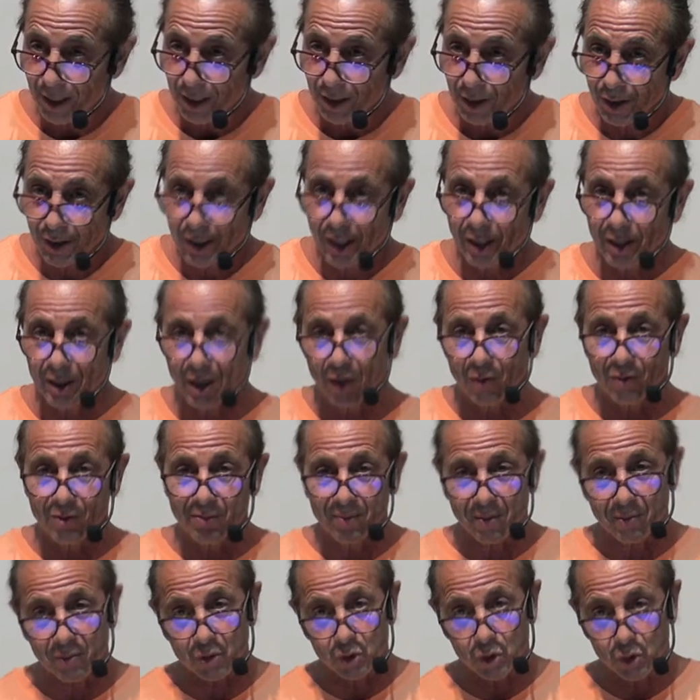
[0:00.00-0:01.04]
Look at now,
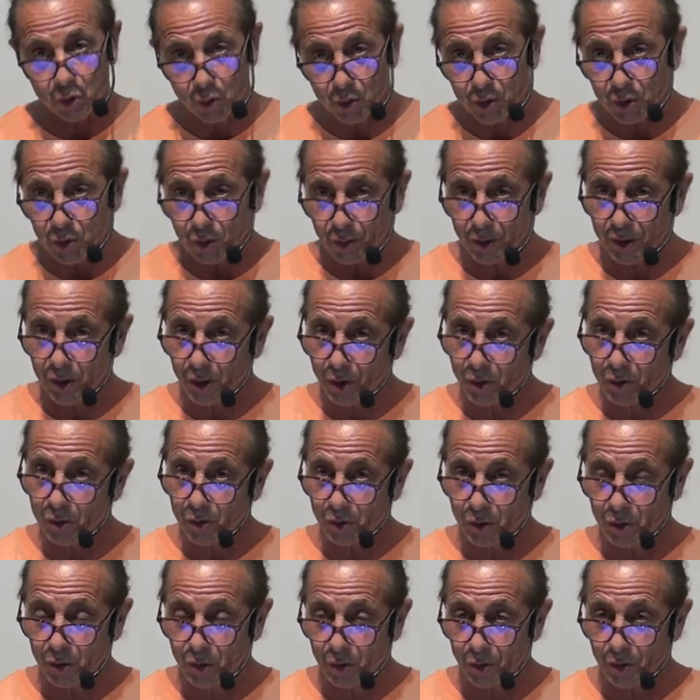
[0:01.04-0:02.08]
remember, sorcery is also
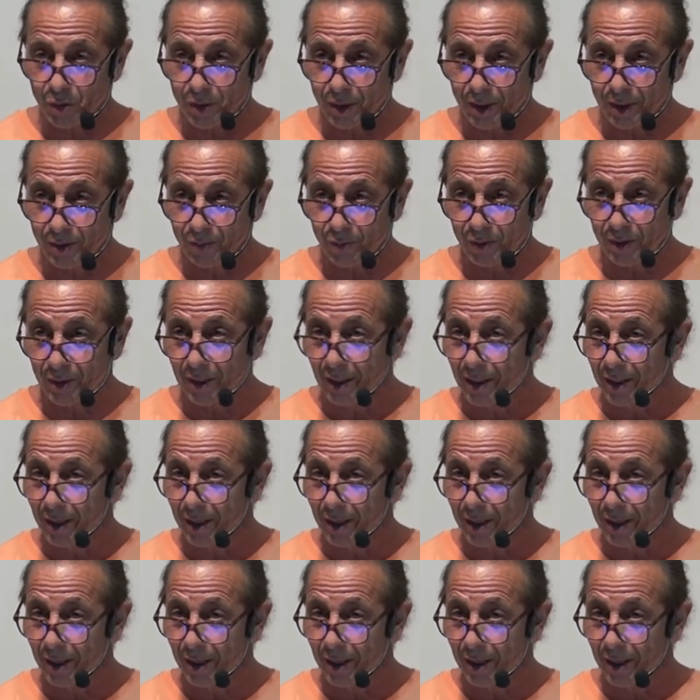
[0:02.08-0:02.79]
associated with